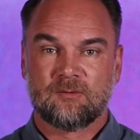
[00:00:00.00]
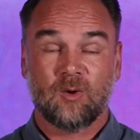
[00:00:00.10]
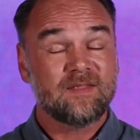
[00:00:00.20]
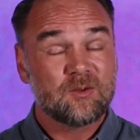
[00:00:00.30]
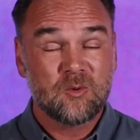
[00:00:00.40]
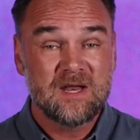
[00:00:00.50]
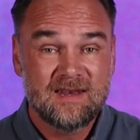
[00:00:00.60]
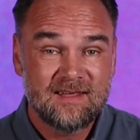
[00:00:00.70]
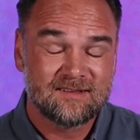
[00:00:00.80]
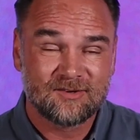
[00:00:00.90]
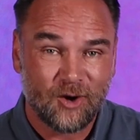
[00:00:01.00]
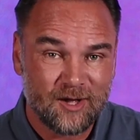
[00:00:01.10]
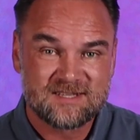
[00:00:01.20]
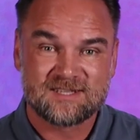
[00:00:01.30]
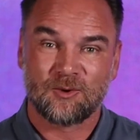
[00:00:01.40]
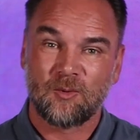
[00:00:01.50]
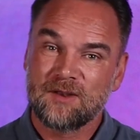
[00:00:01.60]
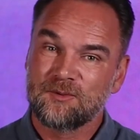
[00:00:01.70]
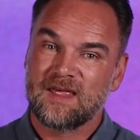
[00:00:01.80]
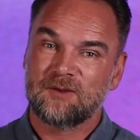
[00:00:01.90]
One that we need to answer,
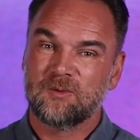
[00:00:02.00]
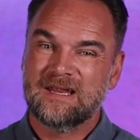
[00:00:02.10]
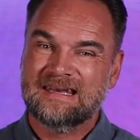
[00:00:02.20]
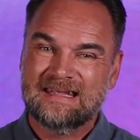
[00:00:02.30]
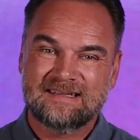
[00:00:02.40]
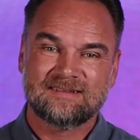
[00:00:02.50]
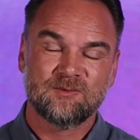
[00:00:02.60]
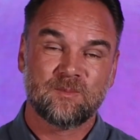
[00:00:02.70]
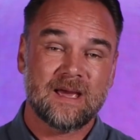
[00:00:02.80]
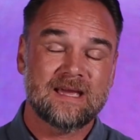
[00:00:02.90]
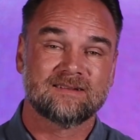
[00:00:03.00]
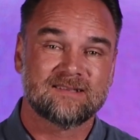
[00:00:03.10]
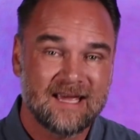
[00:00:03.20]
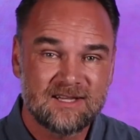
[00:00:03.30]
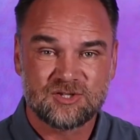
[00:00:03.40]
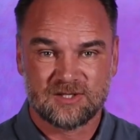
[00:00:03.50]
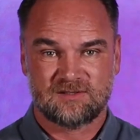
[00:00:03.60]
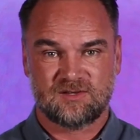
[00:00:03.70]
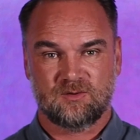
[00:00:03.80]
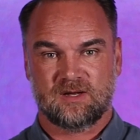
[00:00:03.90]
one that we need to pay attention
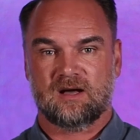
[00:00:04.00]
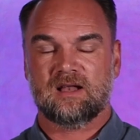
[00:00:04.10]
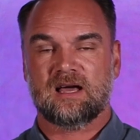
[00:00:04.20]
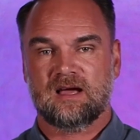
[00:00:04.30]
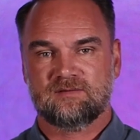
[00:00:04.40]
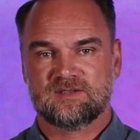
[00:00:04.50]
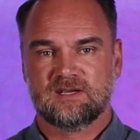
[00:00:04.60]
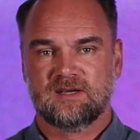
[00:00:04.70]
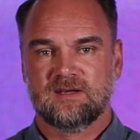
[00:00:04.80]
to in our lives.